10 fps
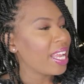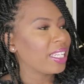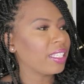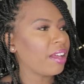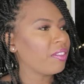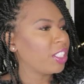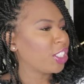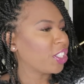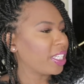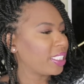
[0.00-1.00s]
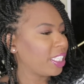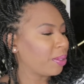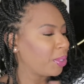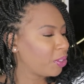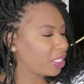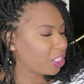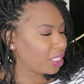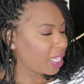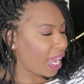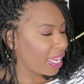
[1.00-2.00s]
Love the strings here where you can
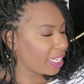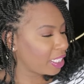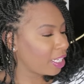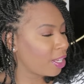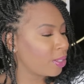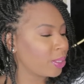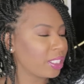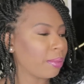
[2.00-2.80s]
just tie it closed.